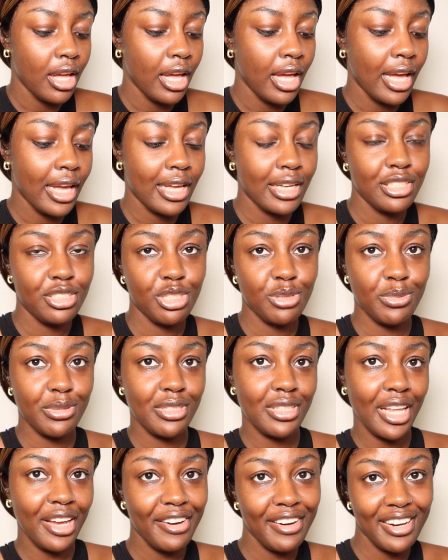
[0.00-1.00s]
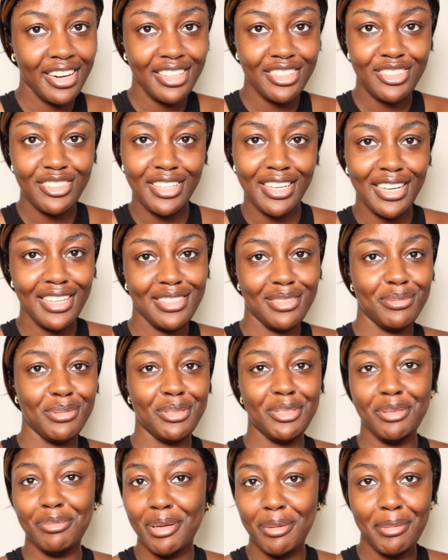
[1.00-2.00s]
I can just be staring at you guys and be
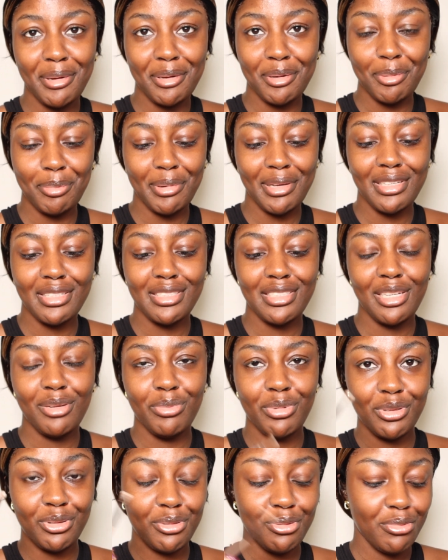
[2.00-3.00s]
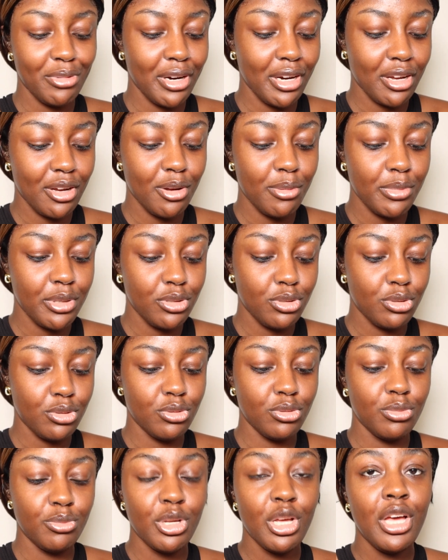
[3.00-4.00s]
doing my makeup and shit. But don't worry, coming
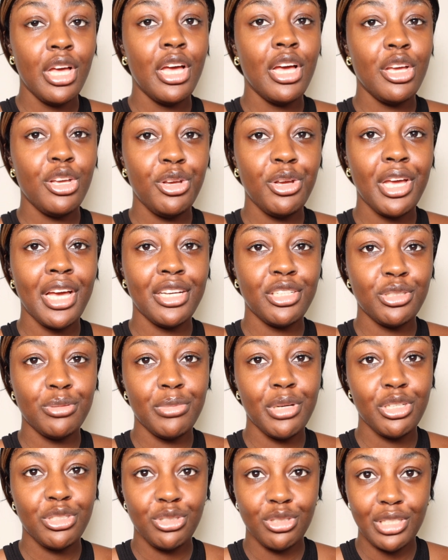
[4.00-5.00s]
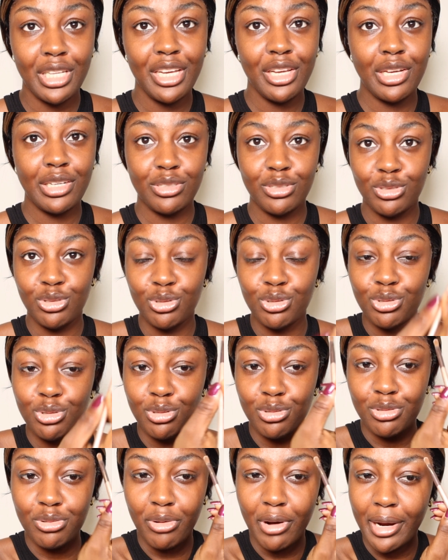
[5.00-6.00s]
soon. You guys should make sure that you
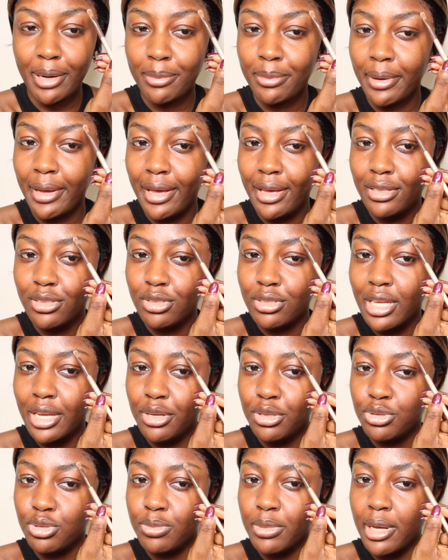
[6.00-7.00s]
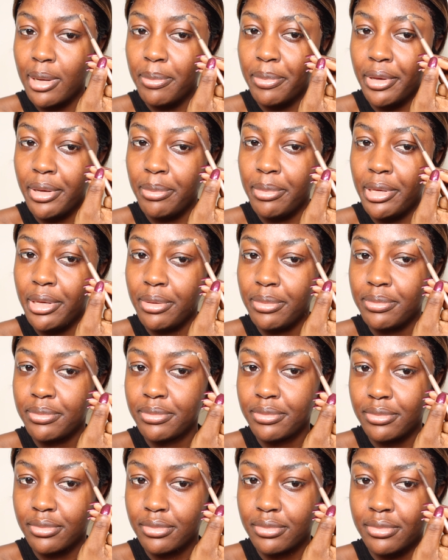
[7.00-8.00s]
subscribe, so that YouTube can pay me.
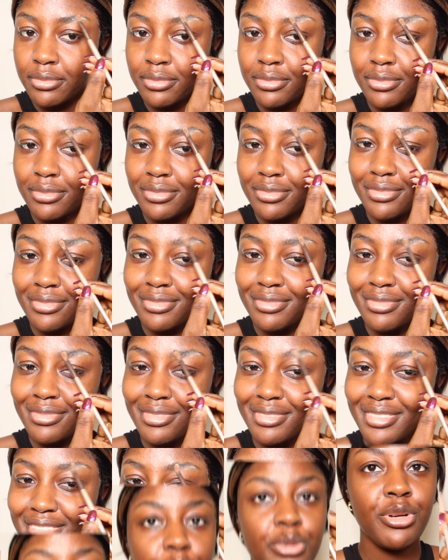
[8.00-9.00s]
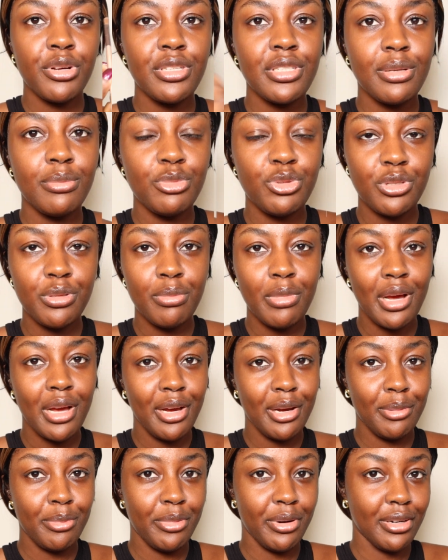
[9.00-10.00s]
So because I'm doing
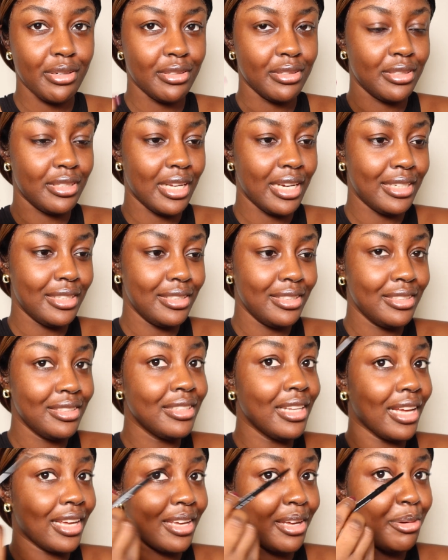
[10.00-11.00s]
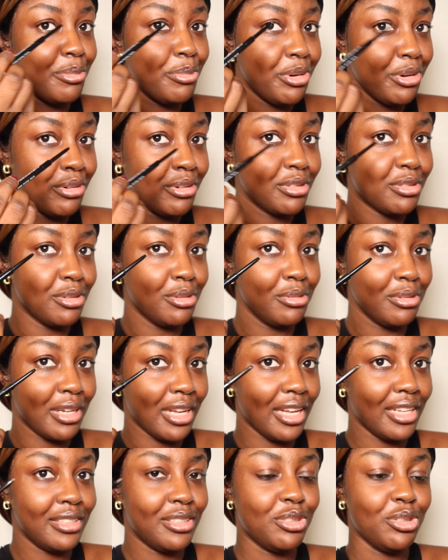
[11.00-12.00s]
my eyebrows, I need like a mirror to look
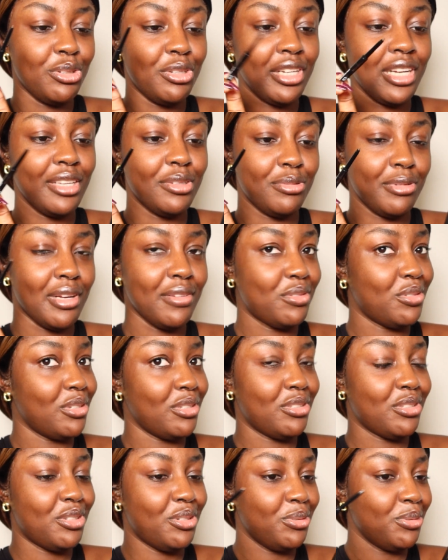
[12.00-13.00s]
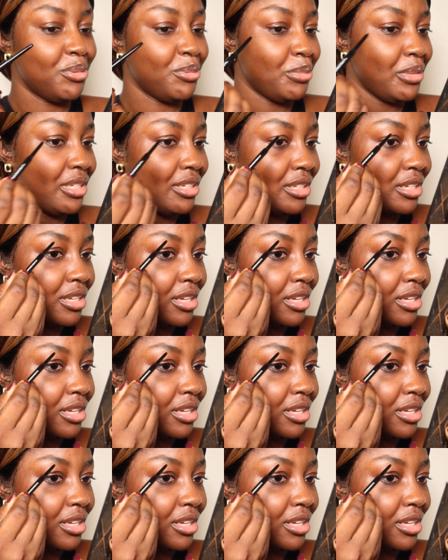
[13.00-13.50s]
at. So you guys will have to excuse me.